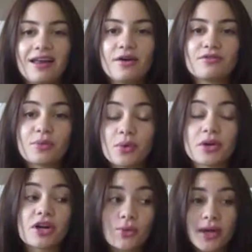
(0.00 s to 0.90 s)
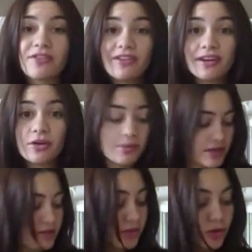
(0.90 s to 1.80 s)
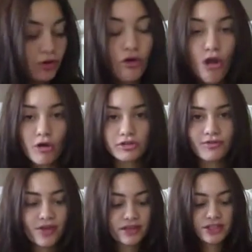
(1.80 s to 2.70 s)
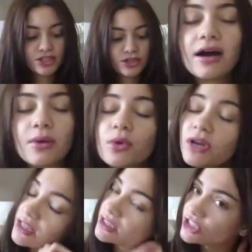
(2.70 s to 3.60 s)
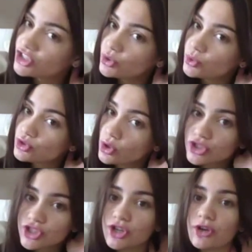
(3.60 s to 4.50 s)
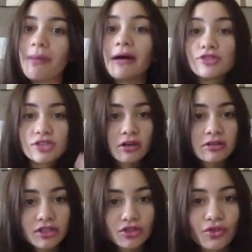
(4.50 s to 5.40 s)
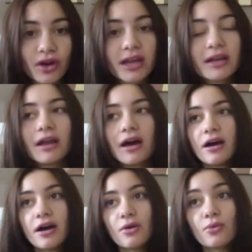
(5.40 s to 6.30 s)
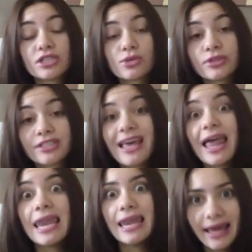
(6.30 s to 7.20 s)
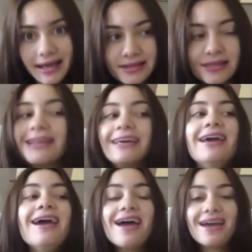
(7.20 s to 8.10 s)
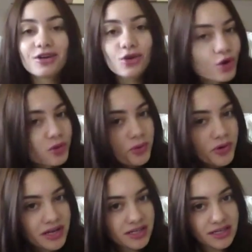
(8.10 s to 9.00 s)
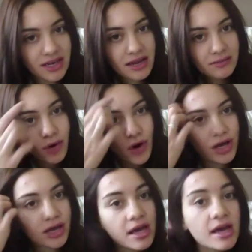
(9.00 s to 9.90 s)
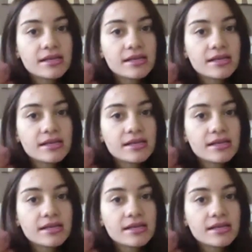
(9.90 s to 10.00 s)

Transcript: Hello everyone, a quick video because I've got loads of things to do. I wanted to talk to you about sunscreen, which was lately incorporated in my